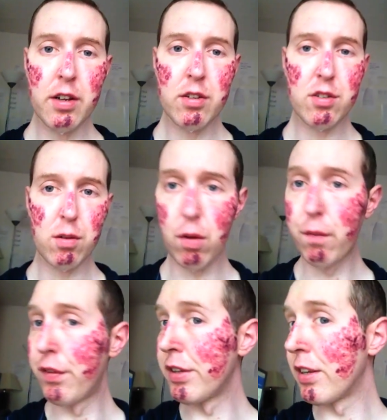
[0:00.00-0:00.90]
So
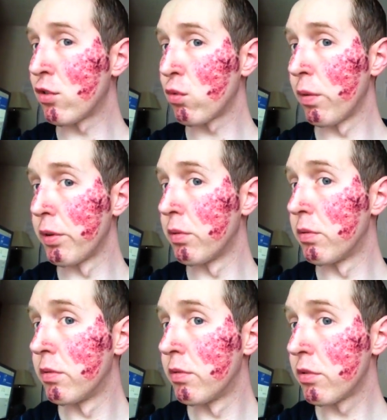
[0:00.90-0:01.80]
hopefully this
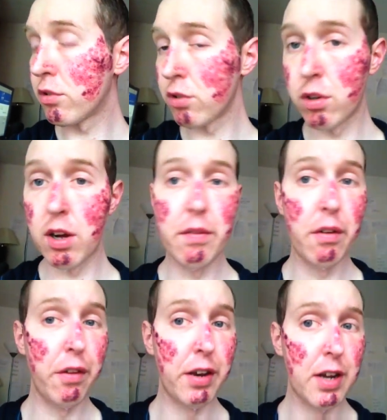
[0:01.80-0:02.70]
will sort
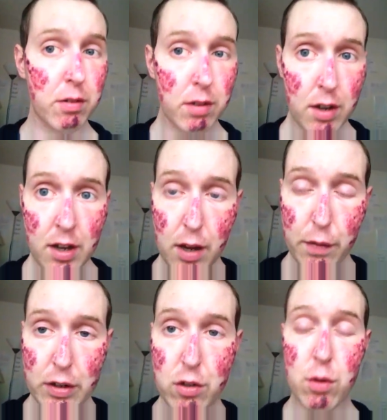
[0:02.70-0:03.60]
everything out.
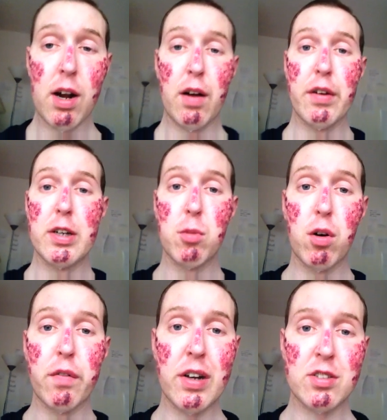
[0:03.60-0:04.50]
If I do have any
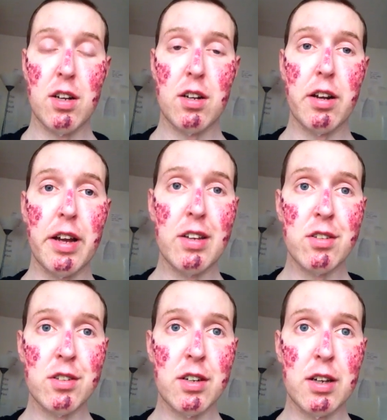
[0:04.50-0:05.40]
more vascular
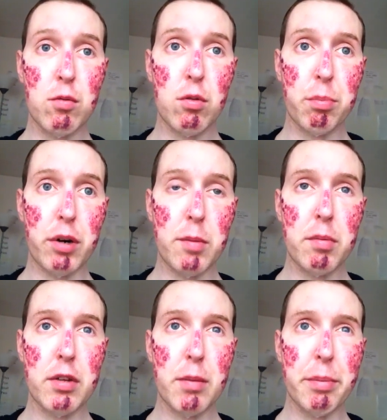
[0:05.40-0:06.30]
laser, it will
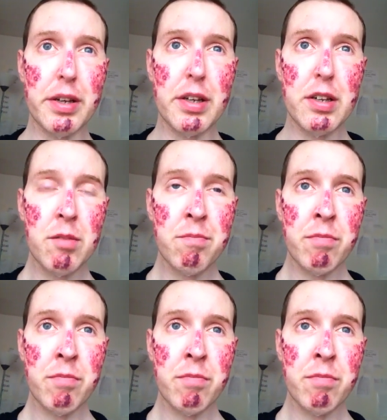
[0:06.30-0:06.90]
probably be